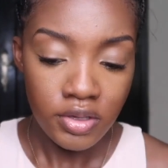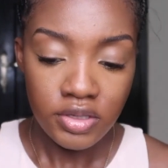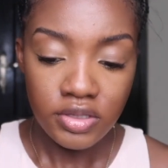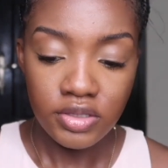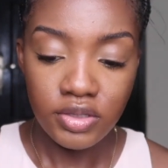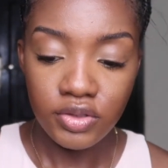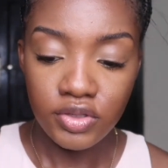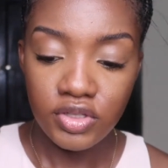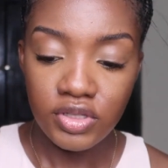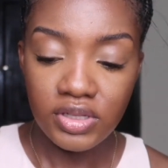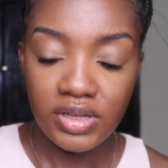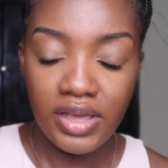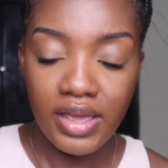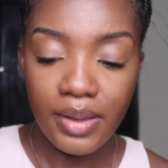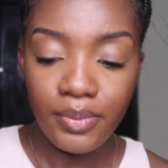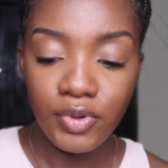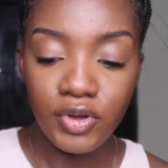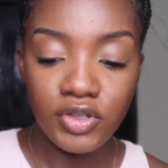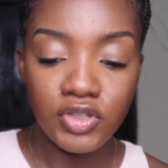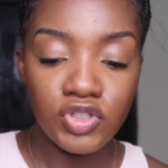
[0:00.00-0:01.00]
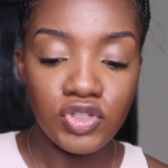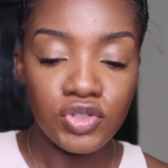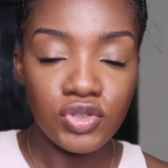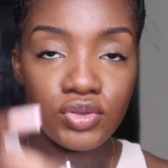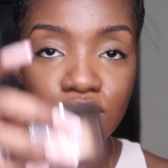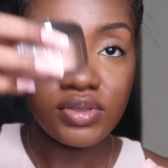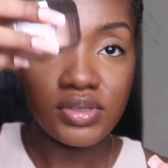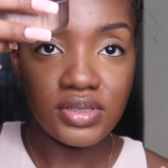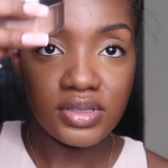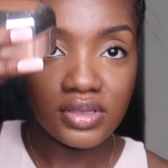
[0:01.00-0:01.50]
So today I'm going to
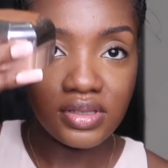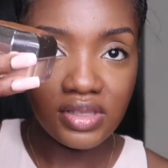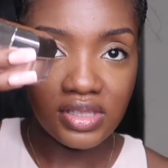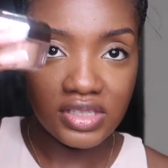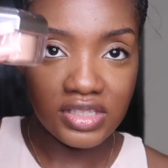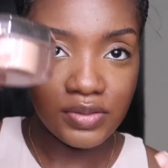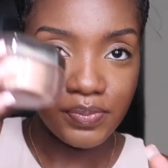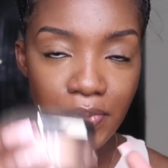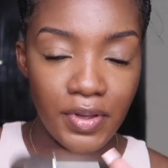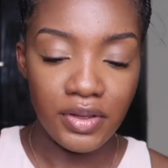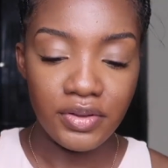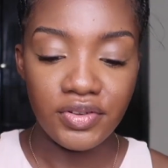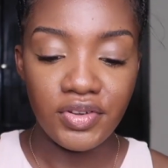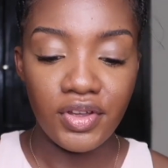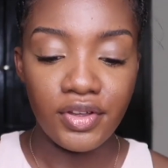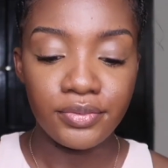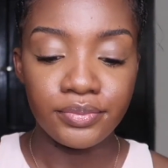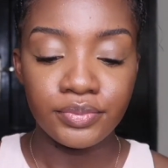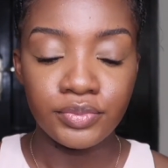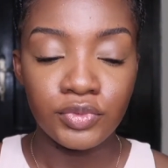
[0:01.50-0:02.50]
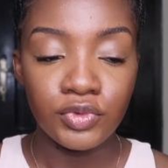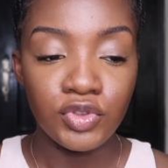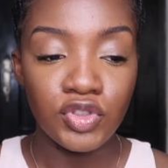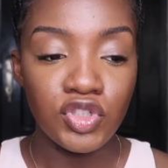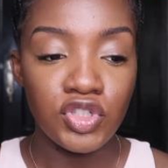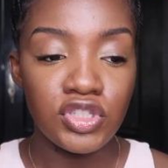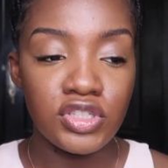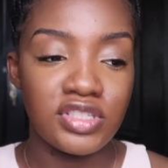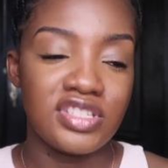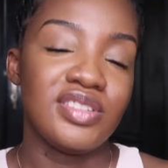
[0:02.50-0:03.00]
use this powder,
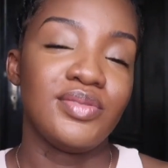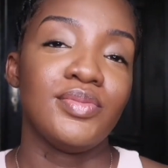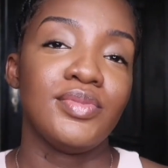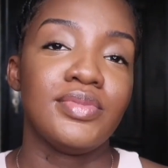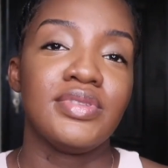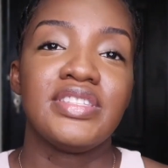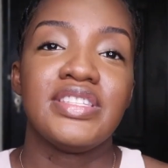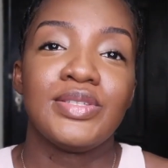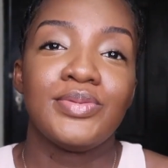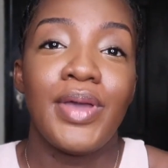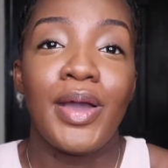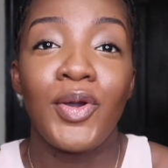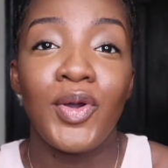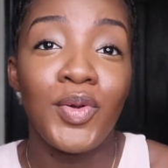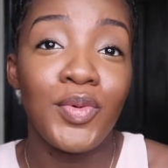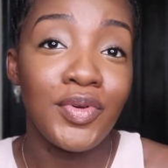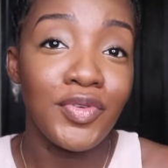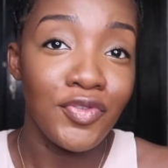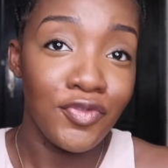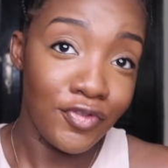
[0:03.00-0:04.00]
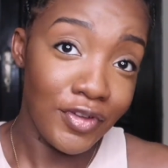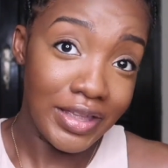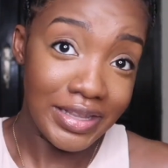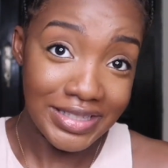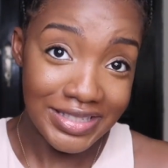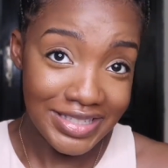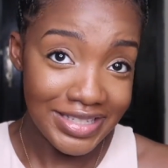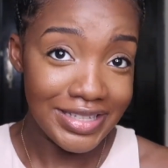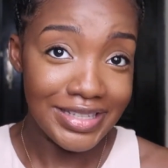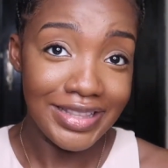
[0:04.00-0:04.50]
which is, since we are going with
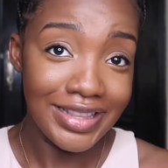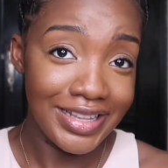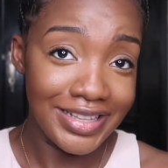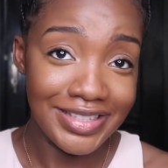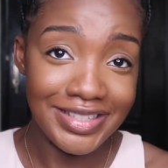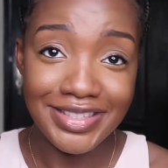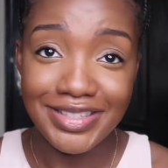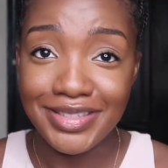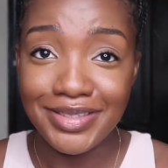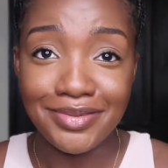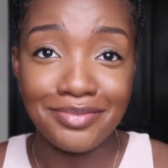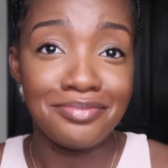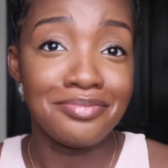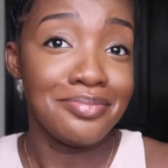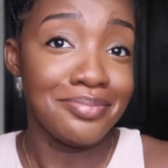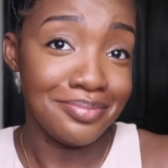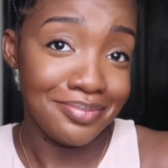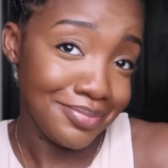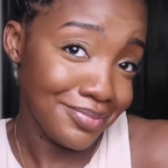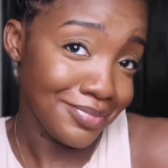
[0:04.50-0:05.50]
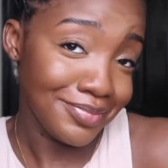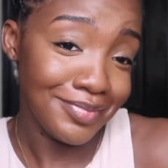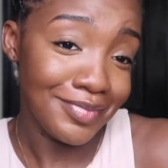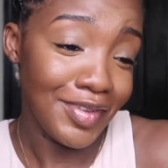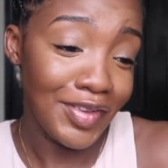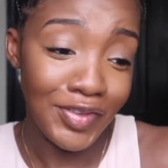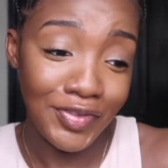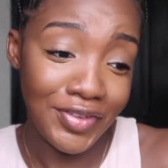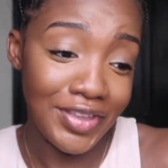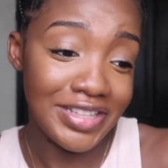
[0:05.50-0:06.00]
Fenty, let's
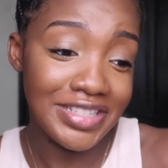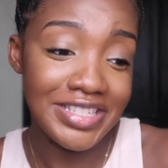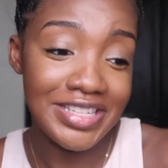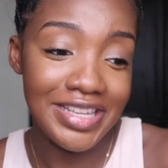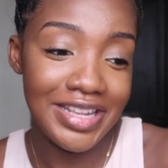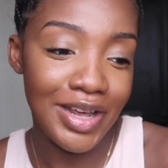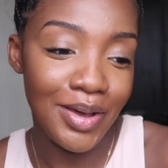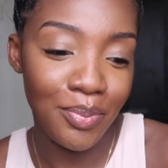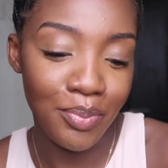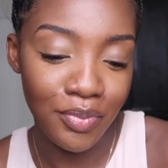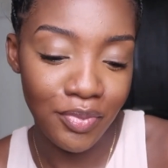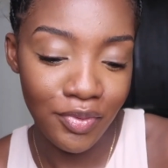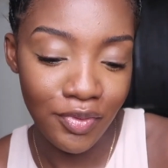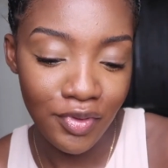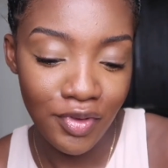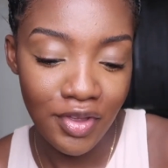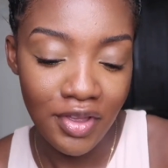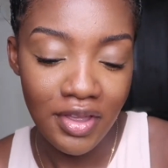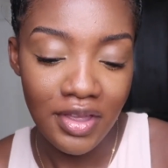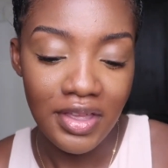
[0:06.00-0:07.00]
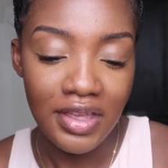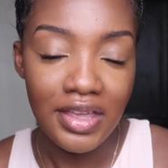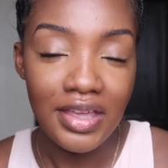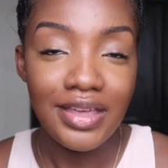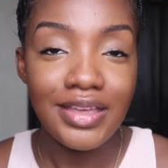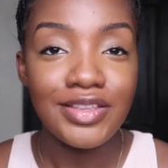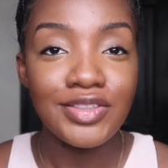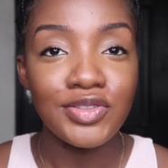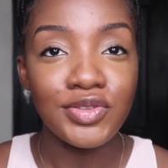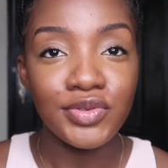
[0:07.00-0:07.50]
Fenty it up.
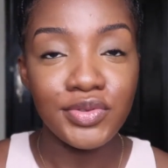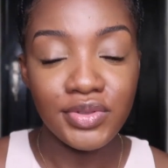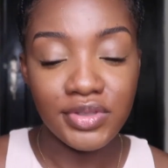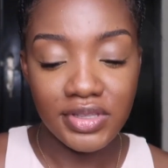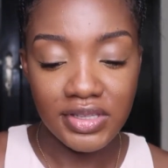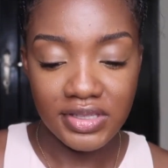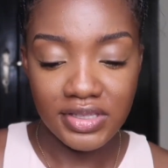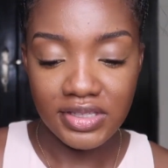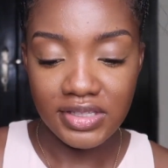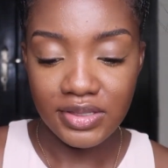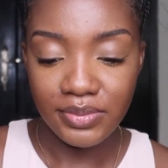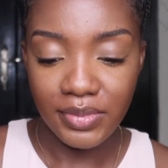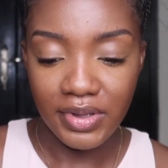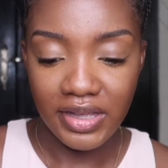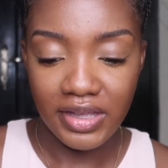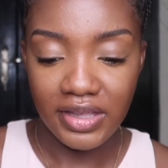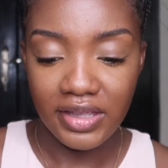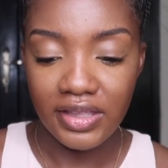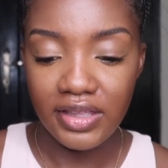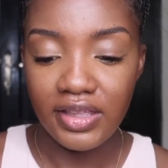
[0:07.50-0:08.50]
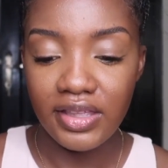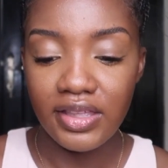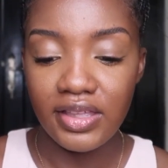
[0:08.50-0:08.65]
So this is my